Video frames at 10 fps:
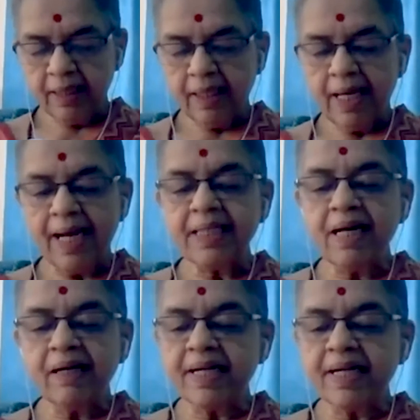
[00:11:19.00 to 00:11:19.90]
And in
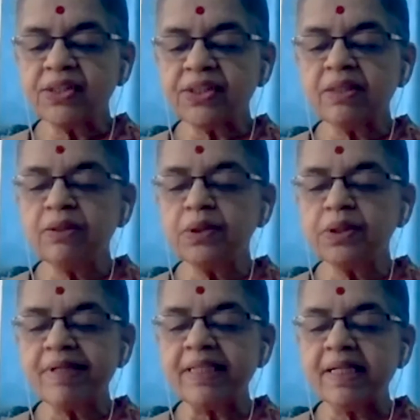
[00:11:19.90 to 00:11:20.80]
our tradition,
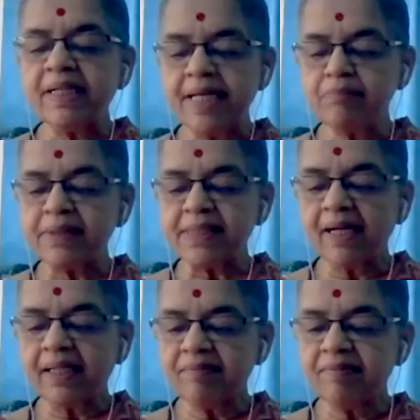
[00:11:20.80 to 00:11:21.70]
usually the names
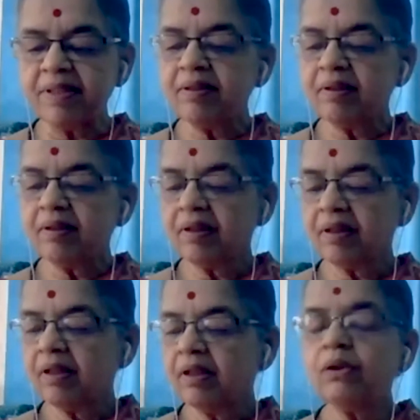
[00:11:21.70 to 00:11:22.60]
are given
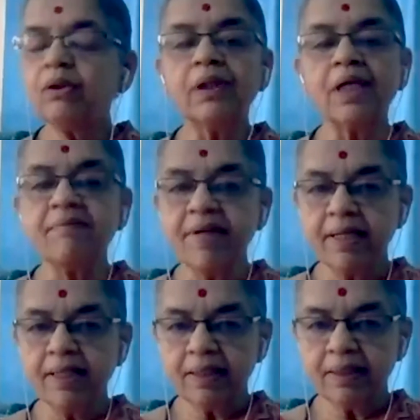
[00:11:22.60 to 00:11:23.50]
to
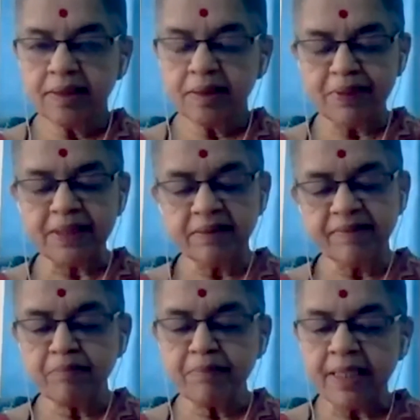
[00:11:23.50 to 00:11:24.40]
convey
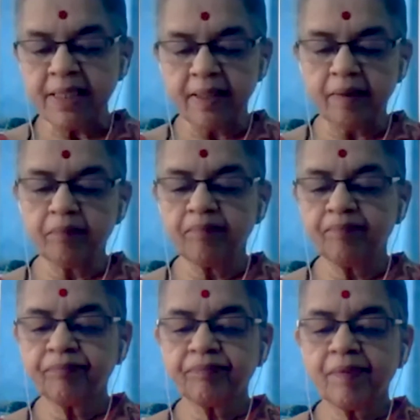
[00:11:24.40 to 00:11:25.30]
specific meaning.
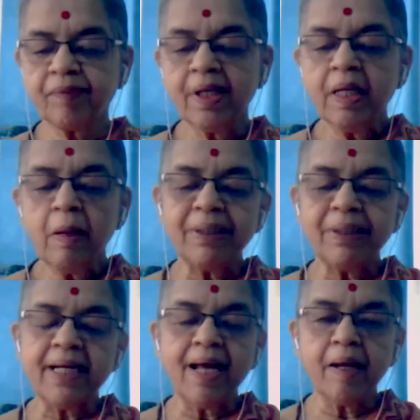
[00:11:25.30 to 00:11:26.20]
But
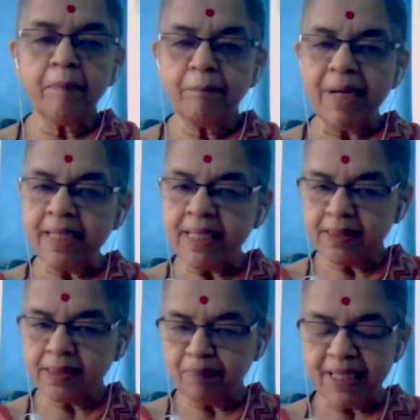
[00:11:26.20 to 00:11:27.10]
there are many
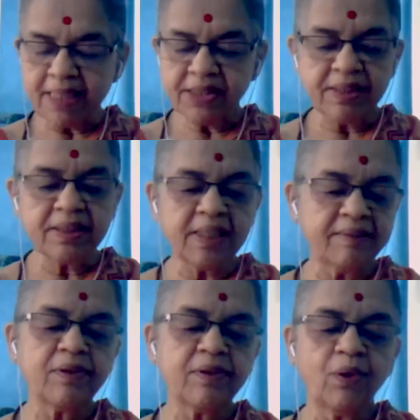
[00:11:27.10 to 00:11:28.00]
explanations
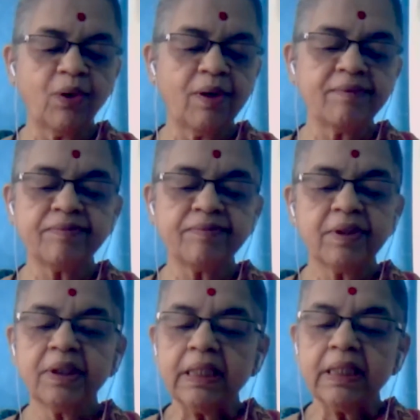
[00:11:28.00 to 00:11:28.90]
given of
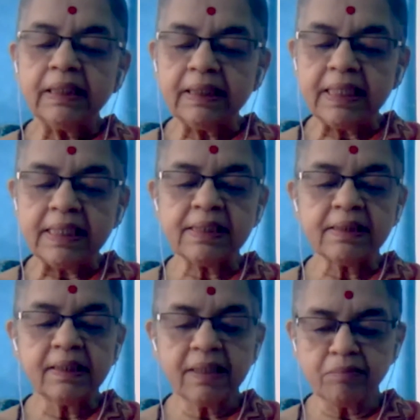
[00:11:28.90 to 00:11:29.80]
these
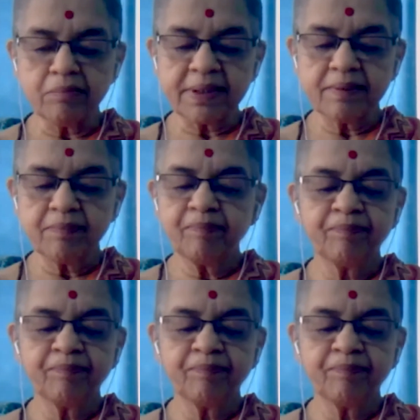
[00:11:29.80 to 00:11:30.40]
terms.